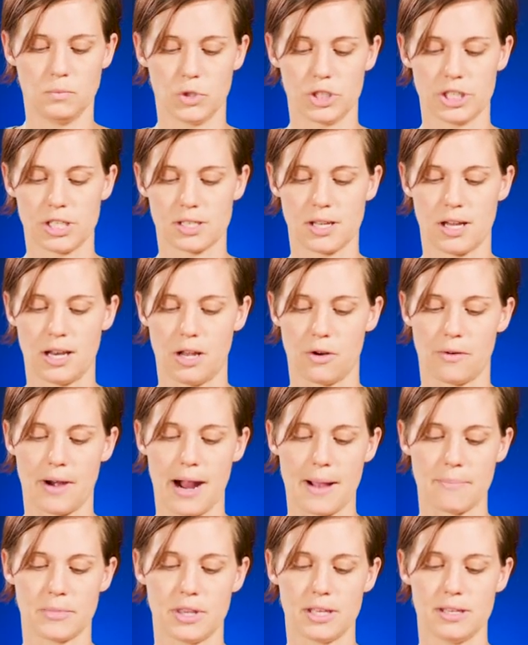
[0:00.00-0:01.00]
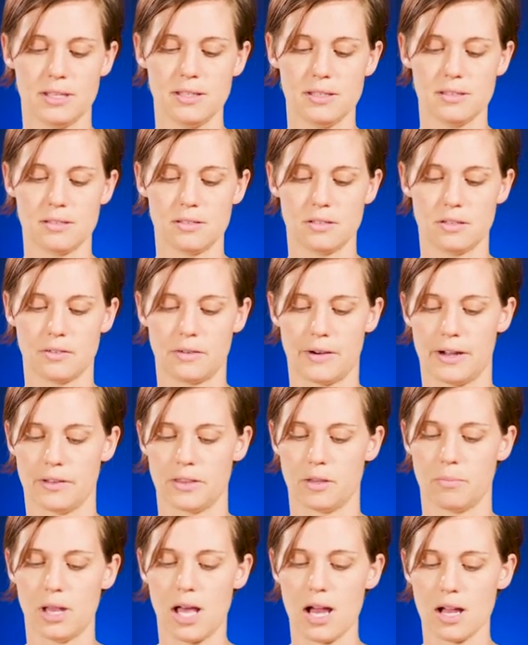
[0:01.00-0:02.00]
We're just gonna wrap this
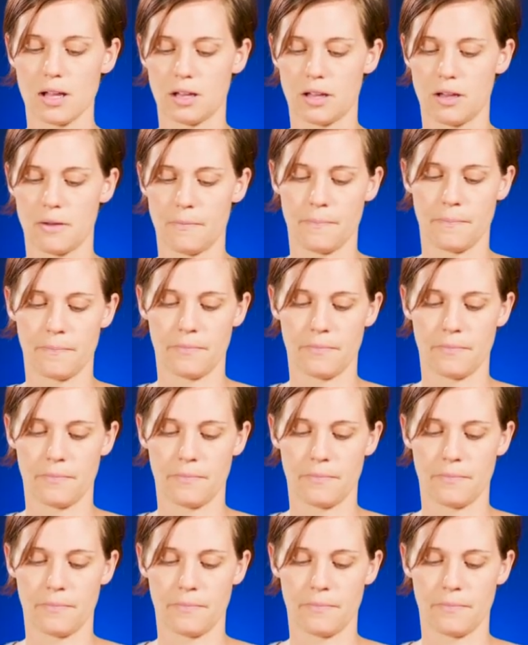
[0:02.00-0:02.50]
around the block.